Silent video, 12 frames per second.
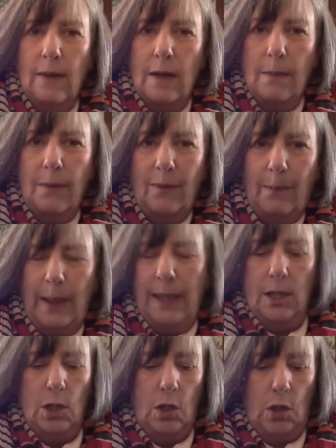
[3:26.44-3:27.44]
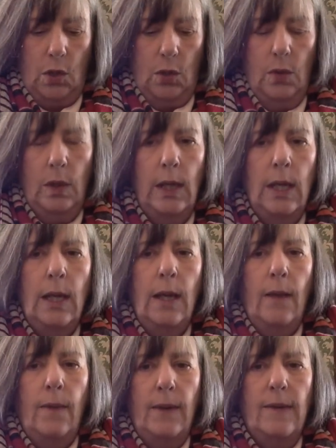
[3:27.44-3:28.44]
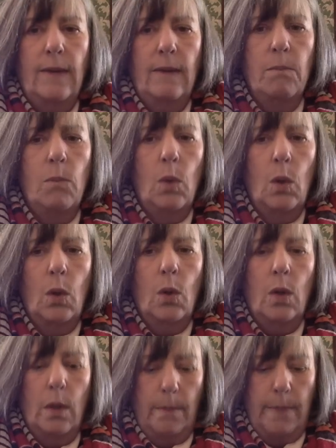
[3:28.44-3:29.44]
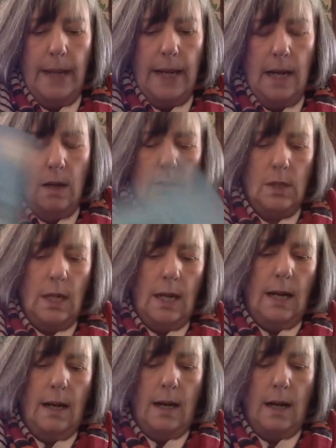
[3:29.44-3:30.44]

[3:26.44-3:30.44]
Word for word: that I'm speaking to. This is more about uh,